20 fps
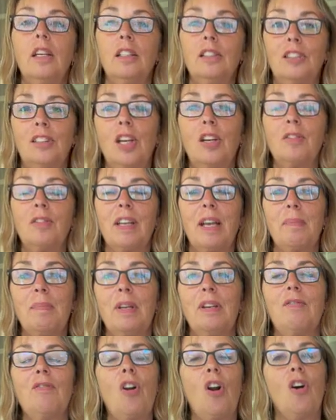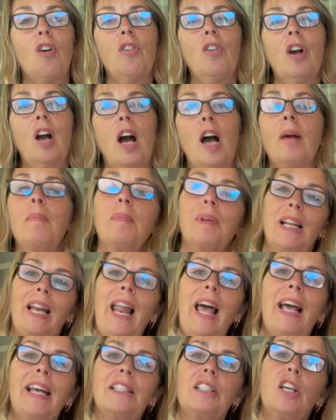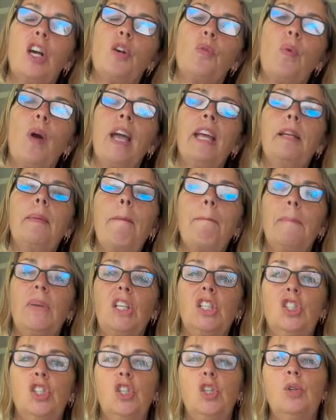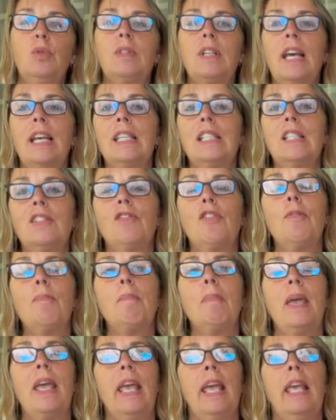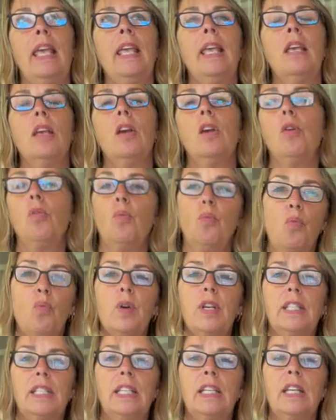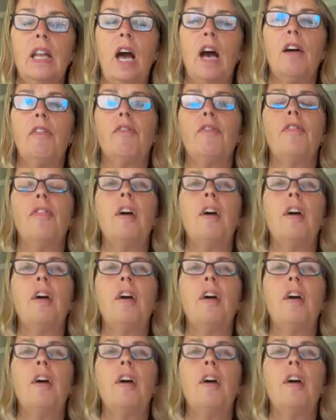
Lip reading: Don't get me wrong, I'm glad I went, but 2 days for me was enough.